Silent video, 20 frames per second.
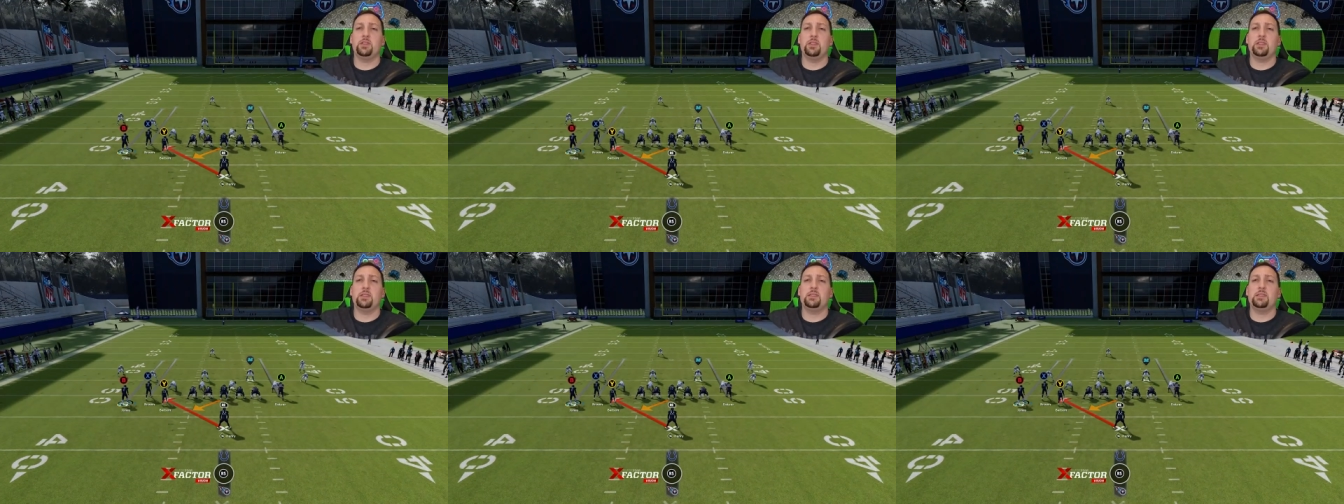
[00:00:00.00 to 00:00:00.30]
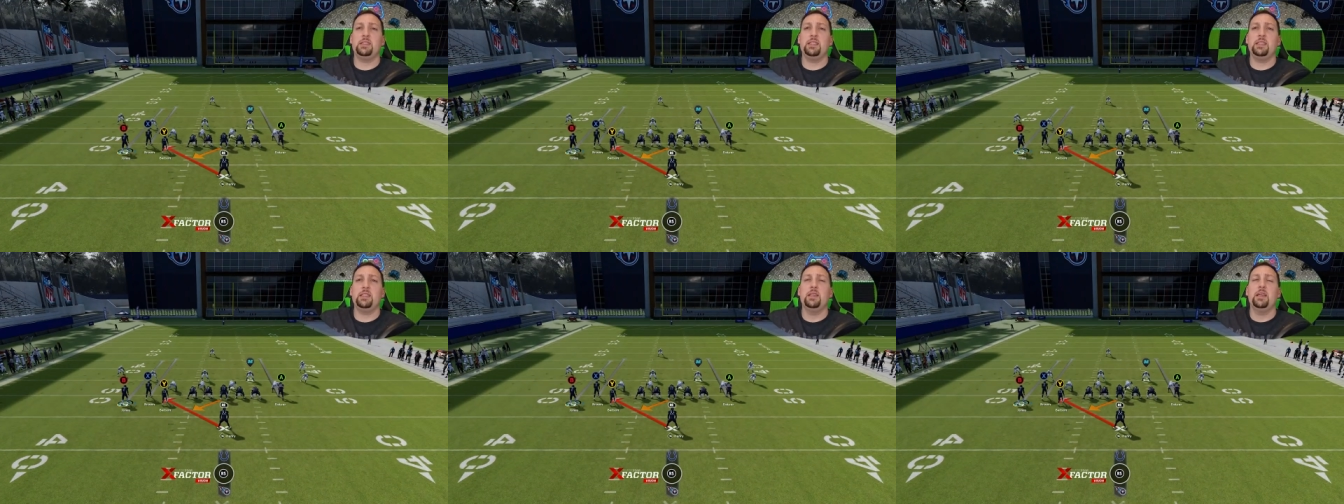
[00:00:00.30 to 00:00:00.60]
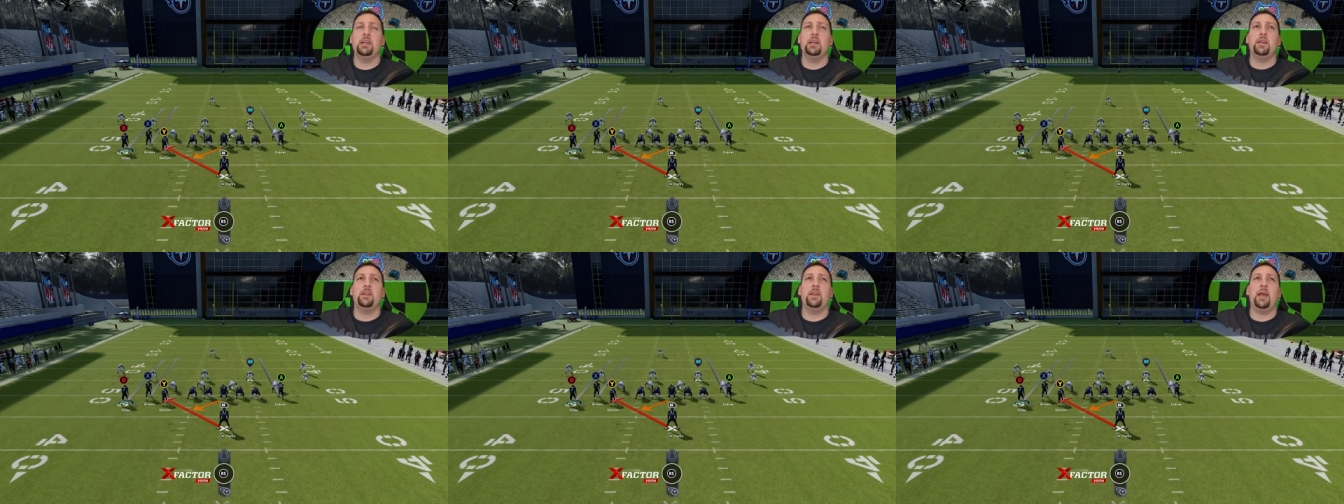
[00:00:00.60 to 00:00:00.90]
You can see
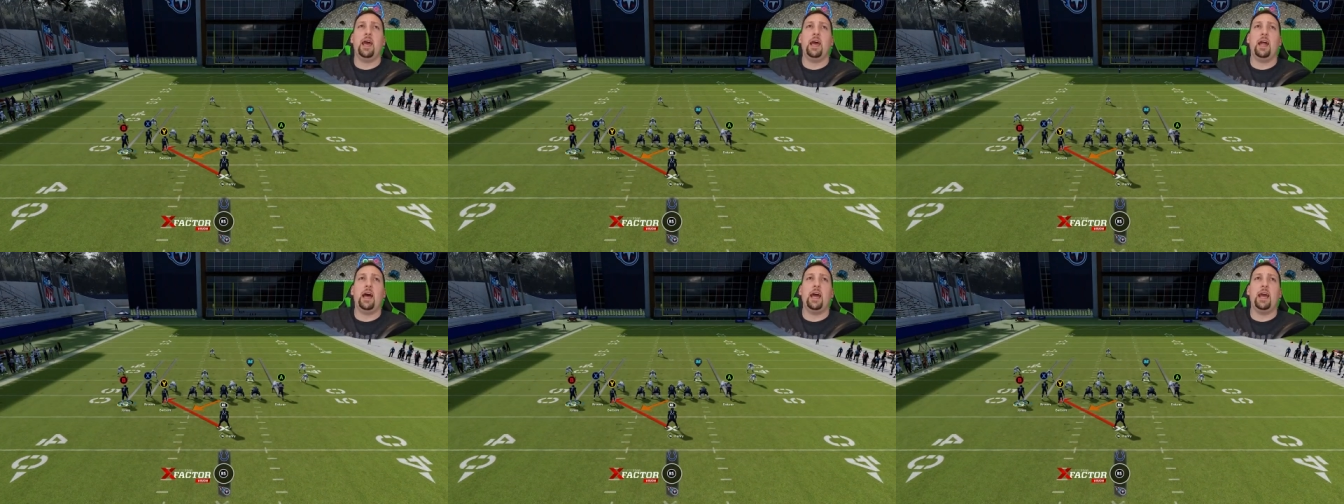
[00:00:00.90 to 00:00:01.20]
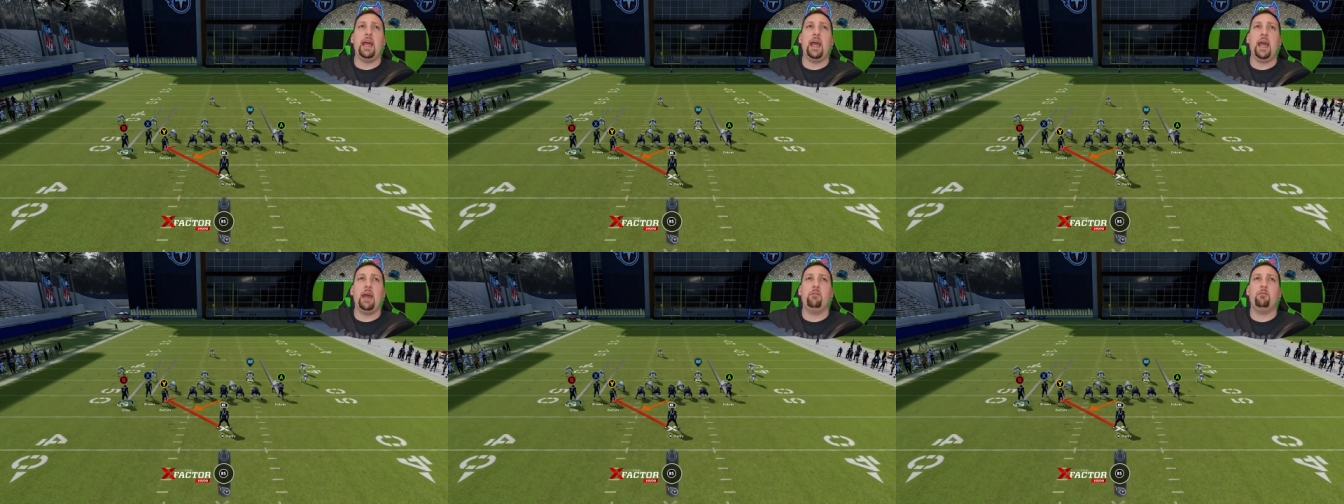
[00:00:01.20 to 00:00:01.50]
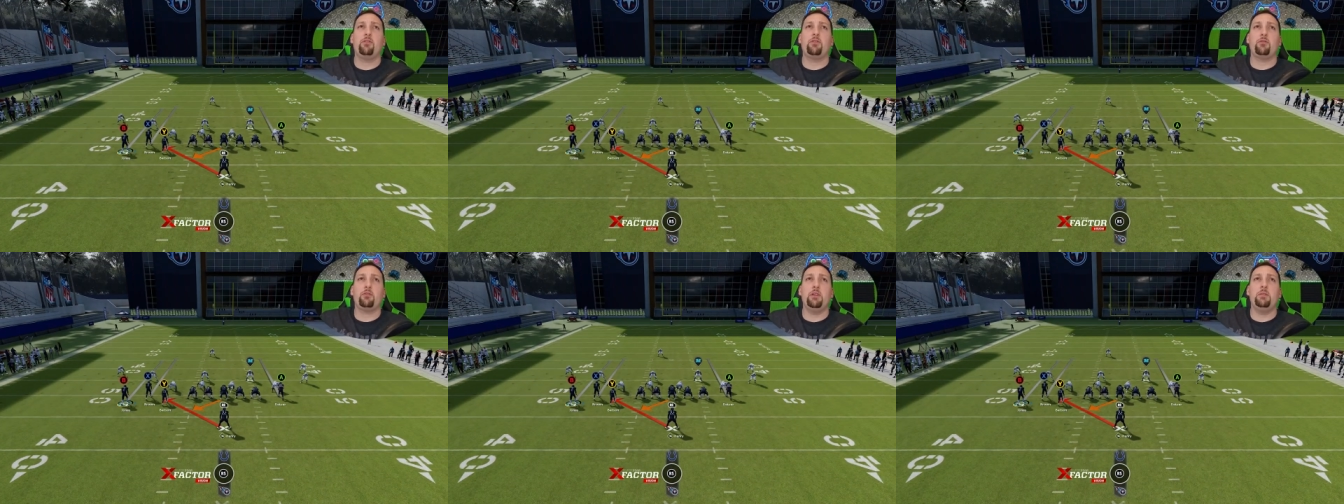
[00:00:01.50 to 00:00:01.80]
that I
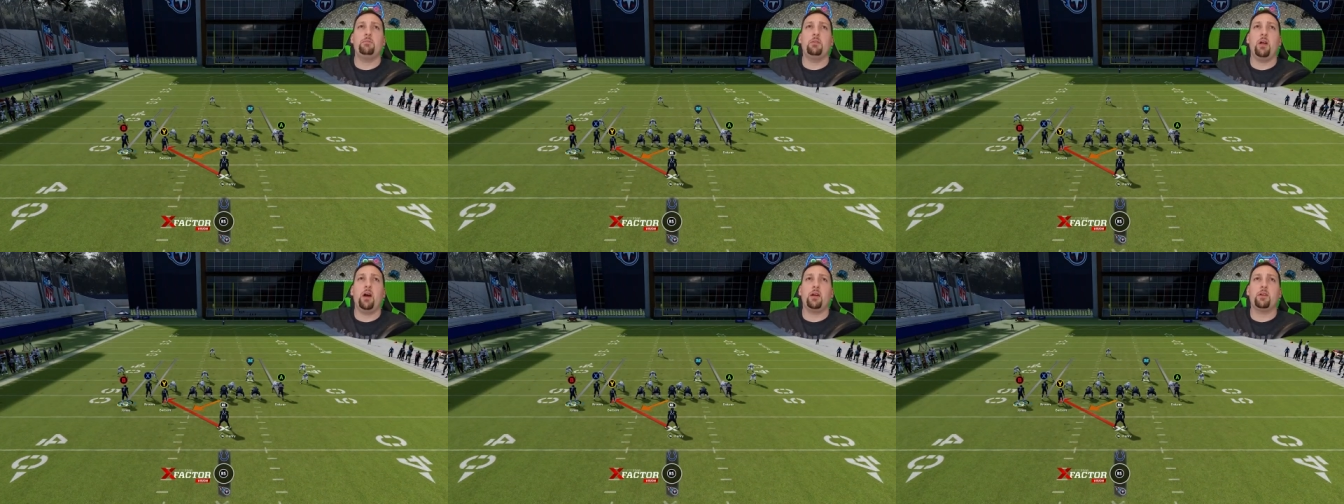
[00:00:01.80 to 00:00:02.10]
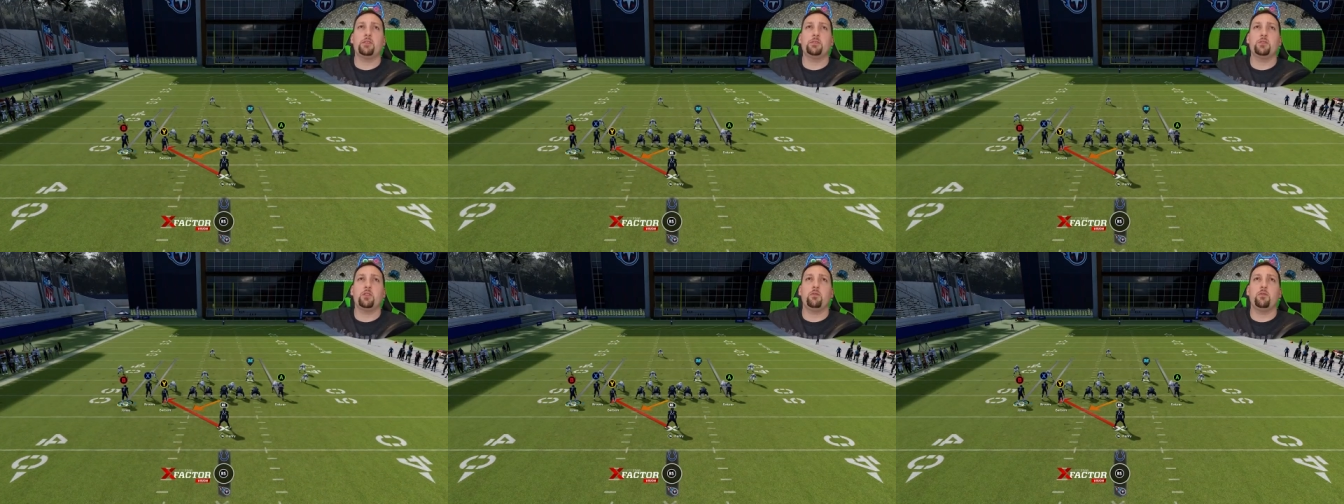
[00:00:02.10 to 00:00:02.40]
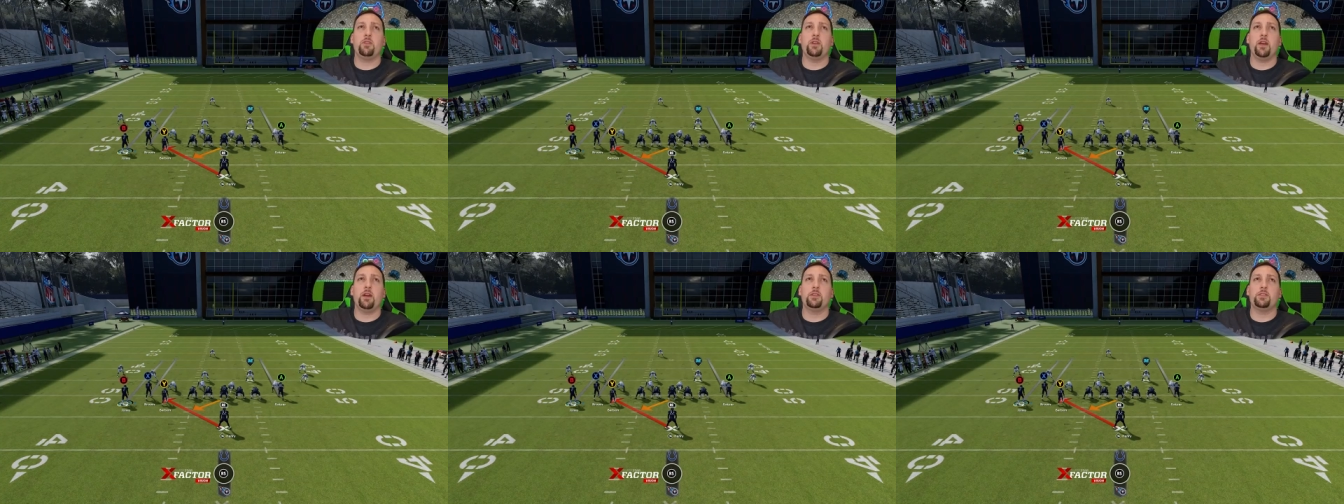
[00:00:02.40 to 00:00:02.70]
have three blockers
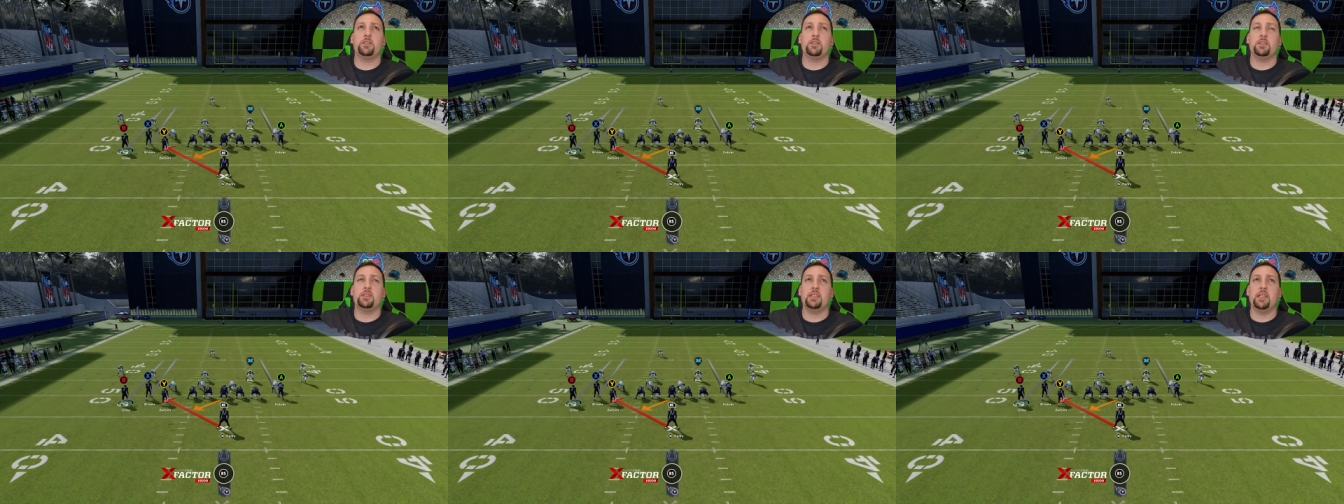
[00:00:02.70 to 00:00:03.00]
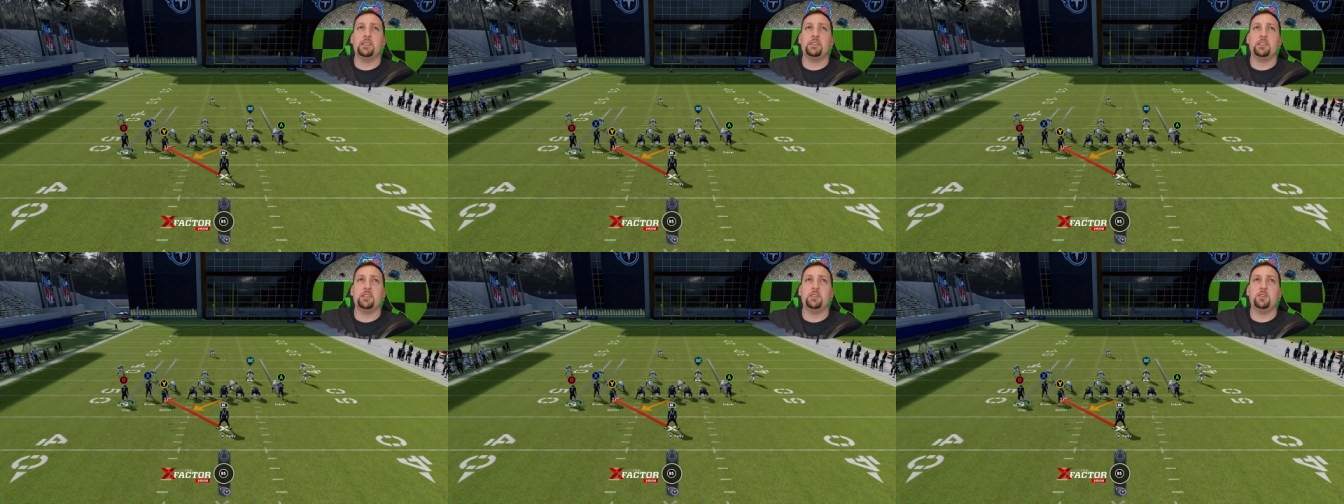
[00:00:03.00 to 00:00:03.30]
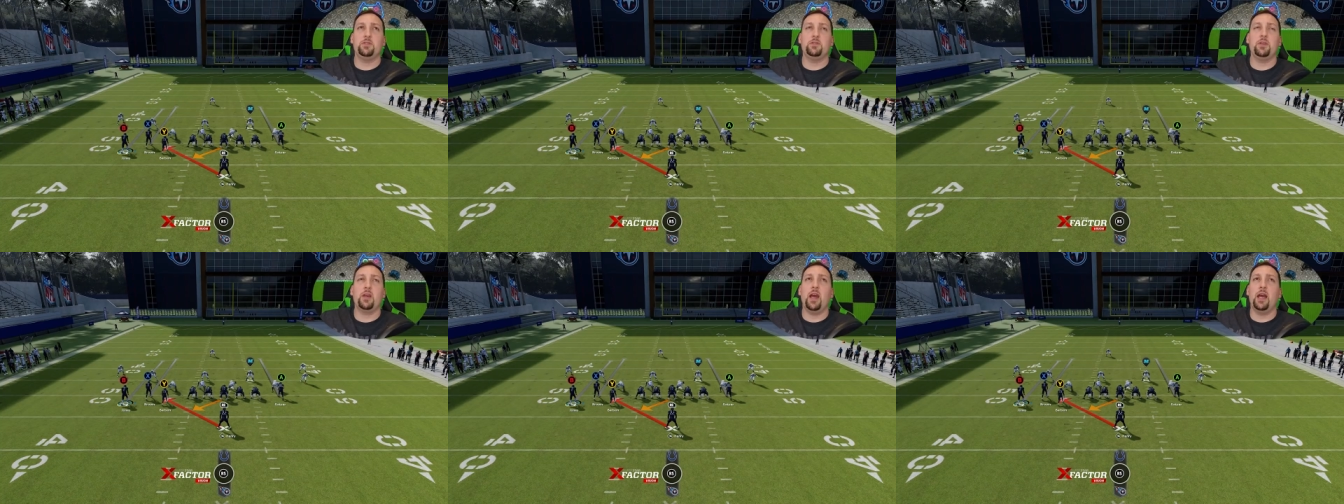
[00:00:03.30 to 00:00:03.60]
over there to essentially
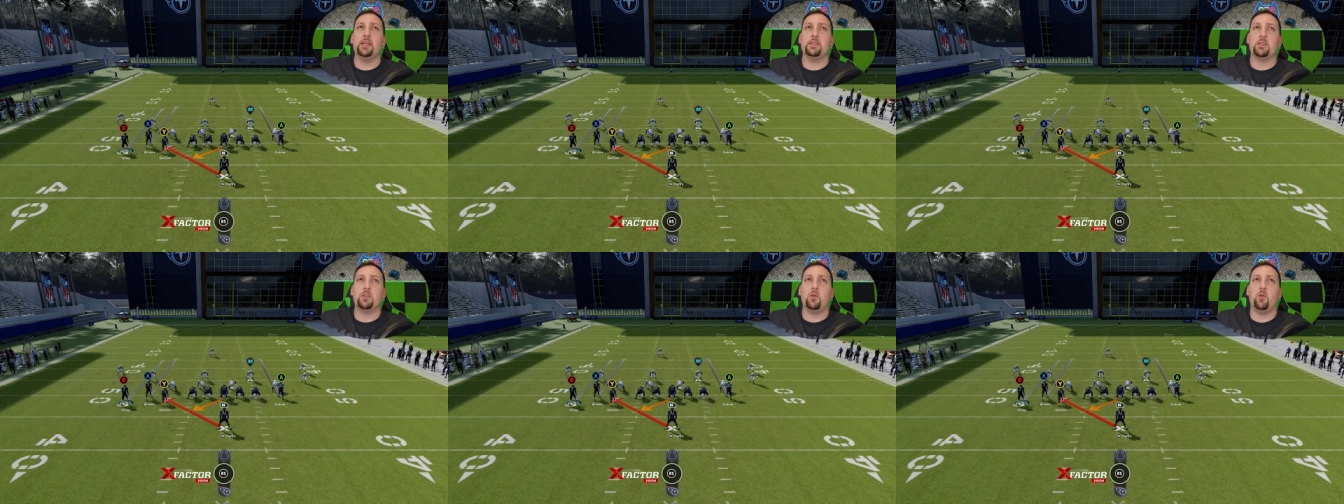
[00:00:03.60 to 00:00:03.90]
two guys,